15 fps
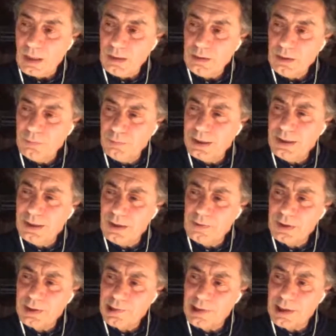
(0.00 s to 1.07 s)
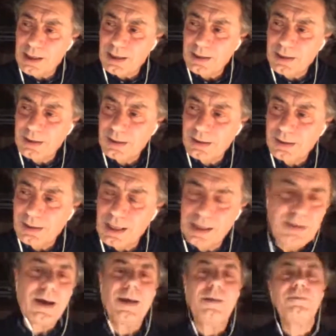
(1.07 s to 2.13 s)
What did I want to say?
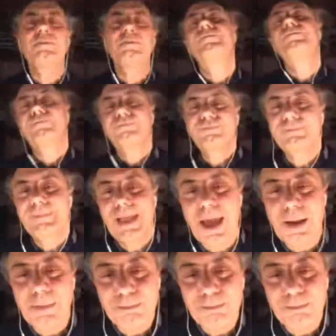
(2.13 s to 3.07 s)
Anyway, yeah.